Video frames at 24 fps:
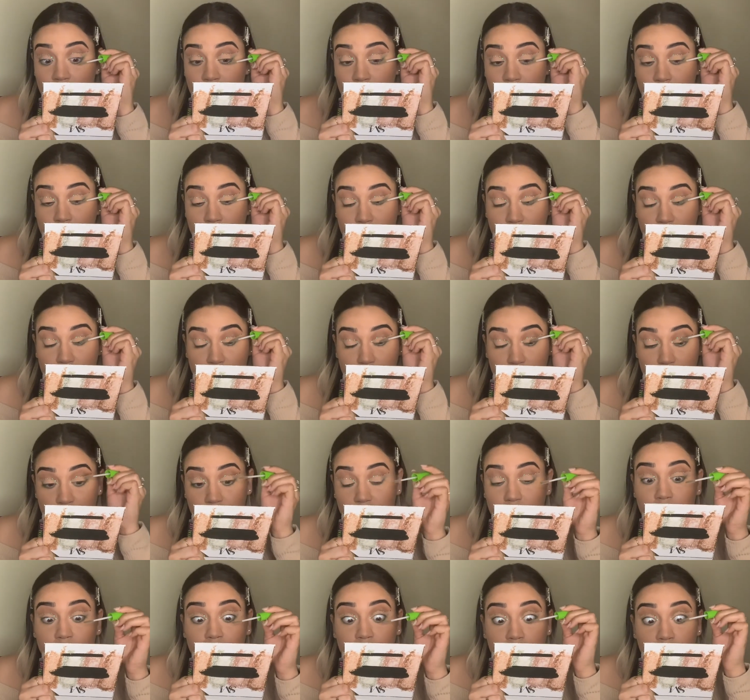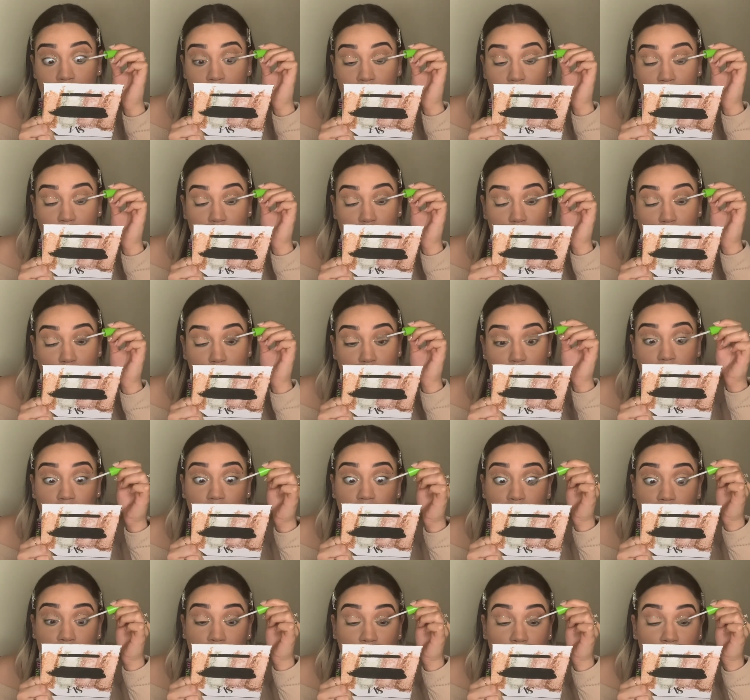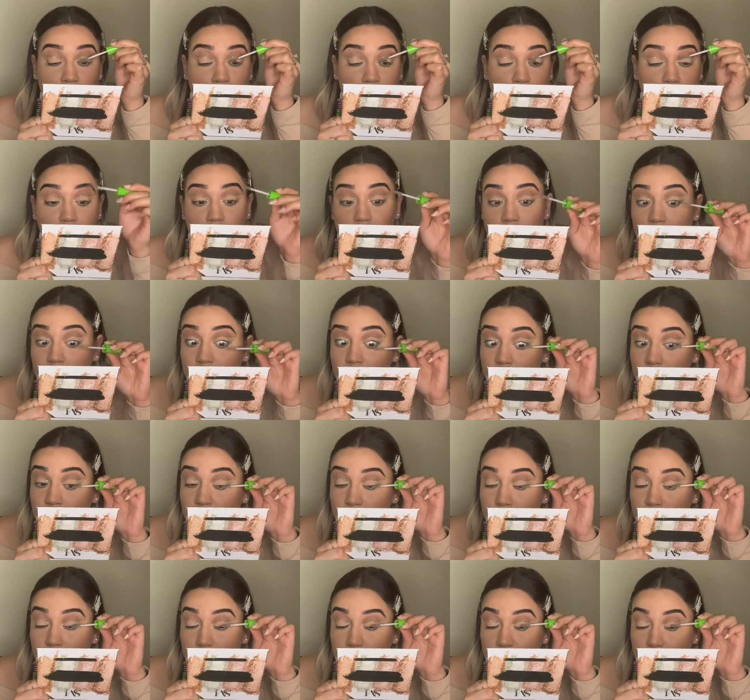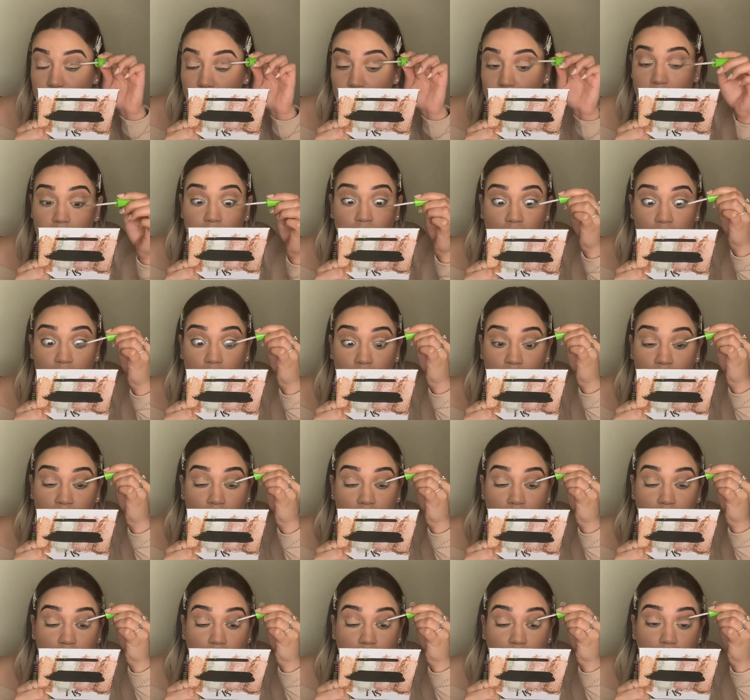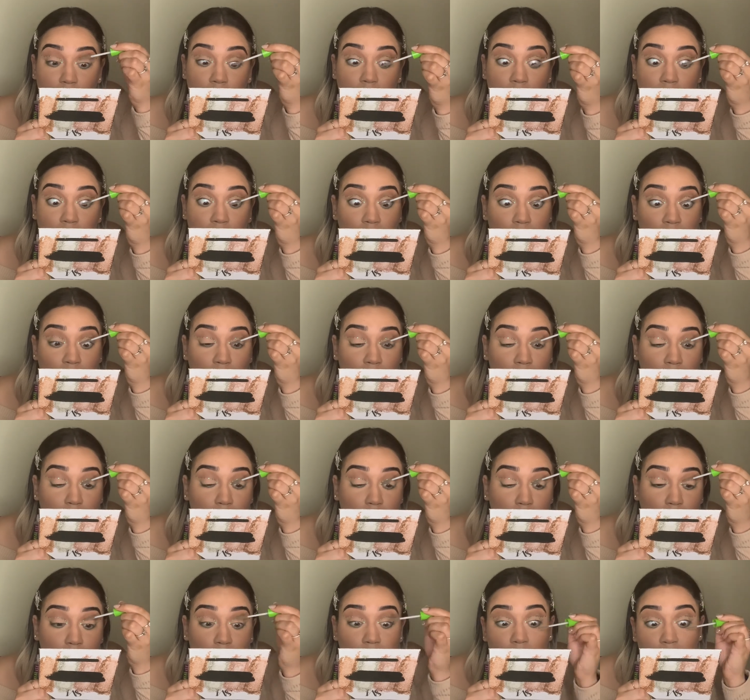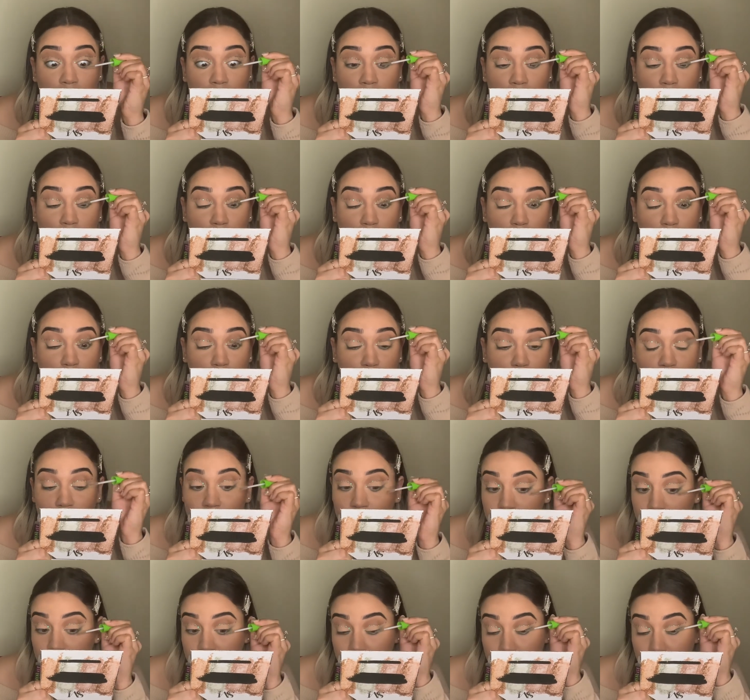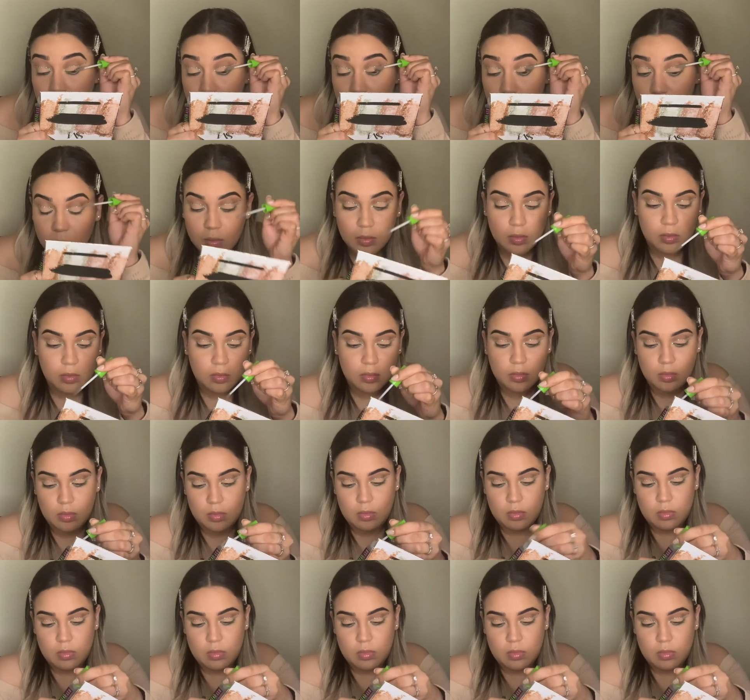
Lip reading: Nobody speaks.